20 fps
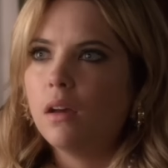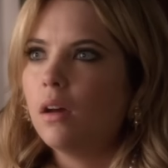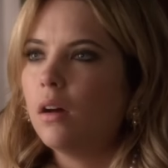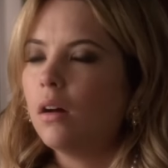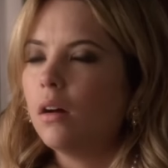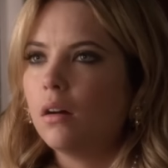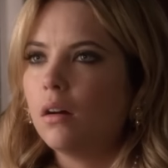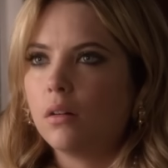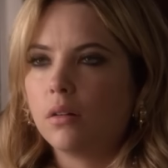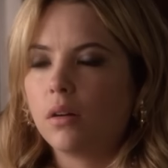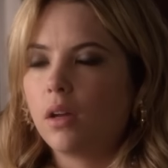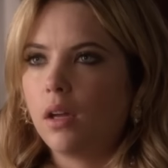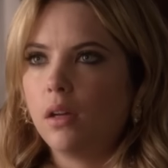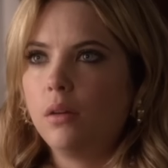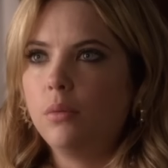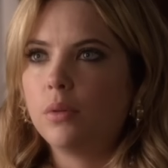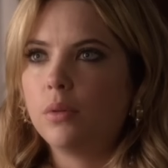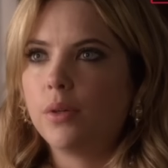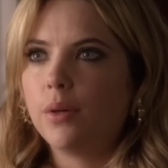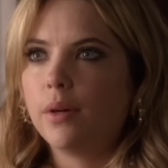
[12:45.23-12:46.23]
Most known
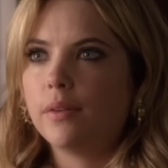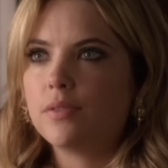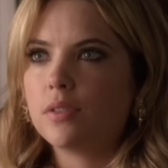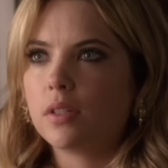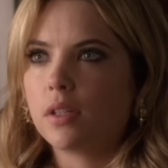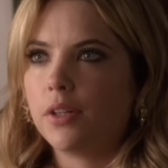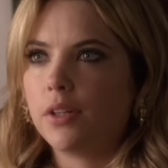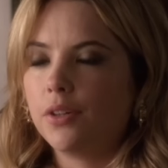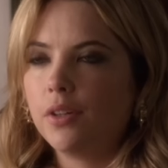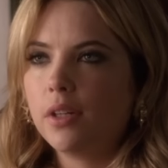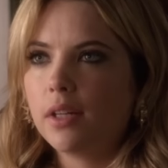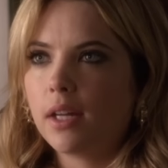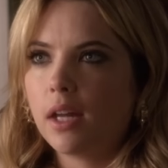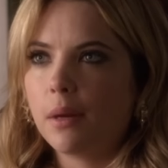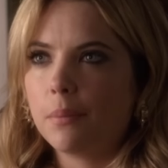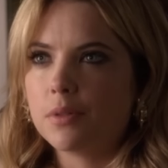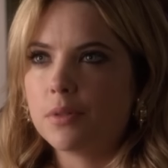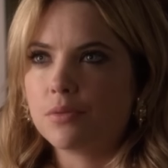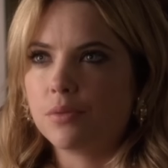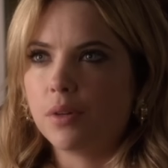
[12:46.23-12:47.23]
for playing the
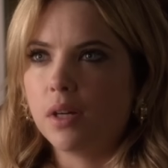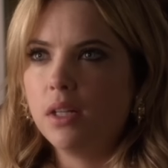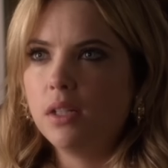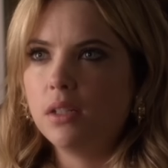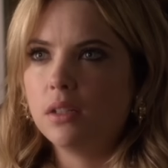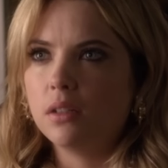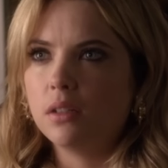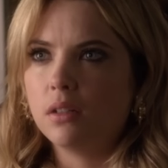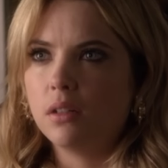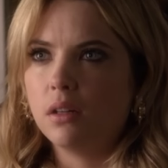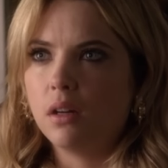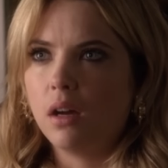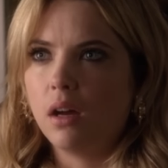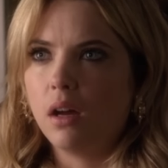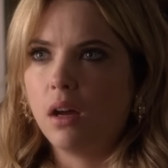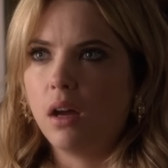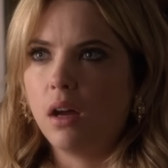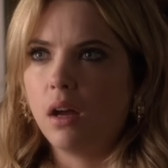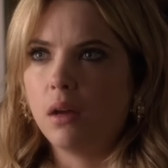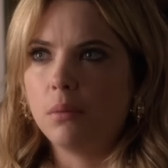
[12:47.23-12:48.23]
surprisingly nice Queen
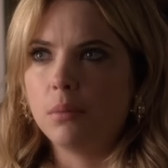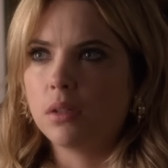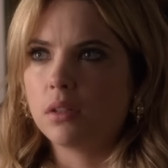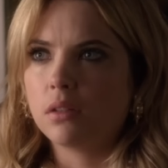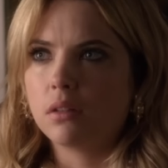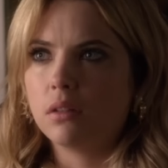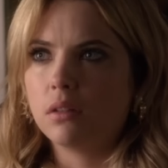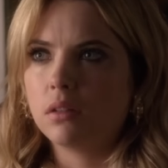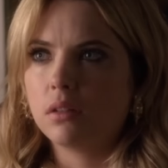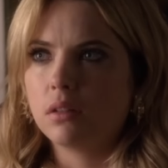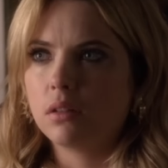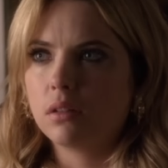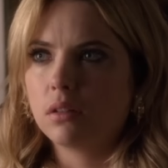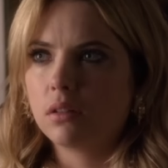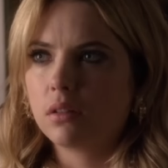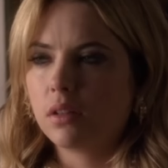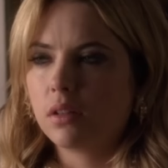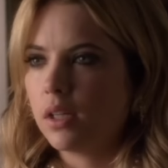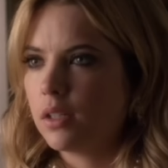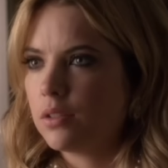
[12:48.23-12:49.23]
Bee Hannah on
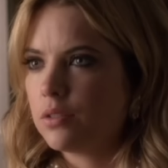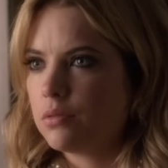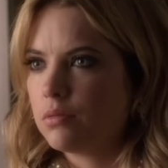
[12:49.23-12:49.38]
Pretty Little